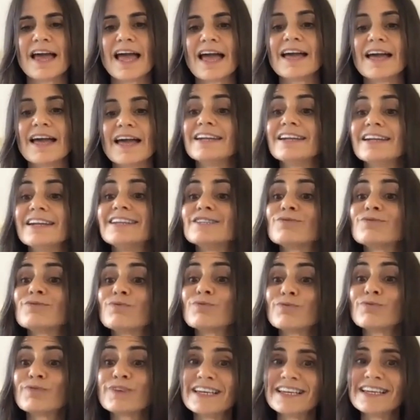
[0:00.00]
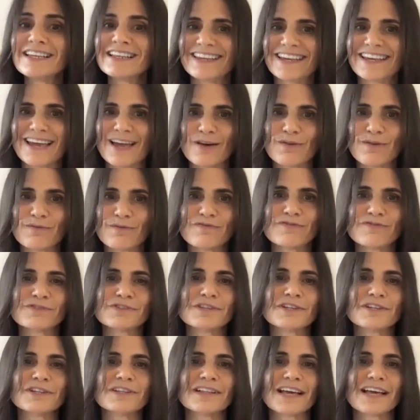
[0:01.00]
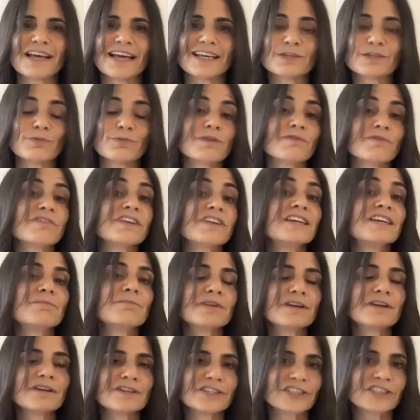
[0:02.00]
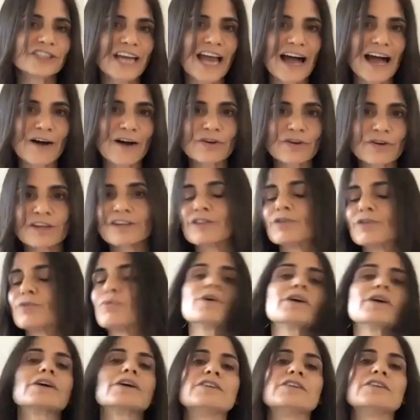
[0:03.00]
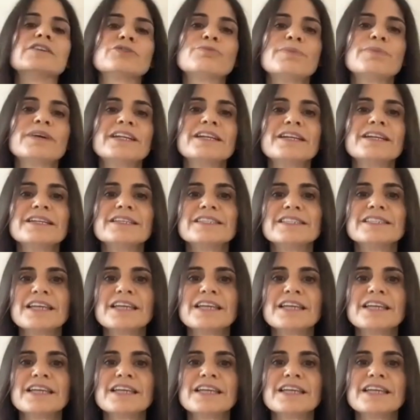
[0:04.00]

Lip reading: And it is really helpful as we reemerge out in the world, but it is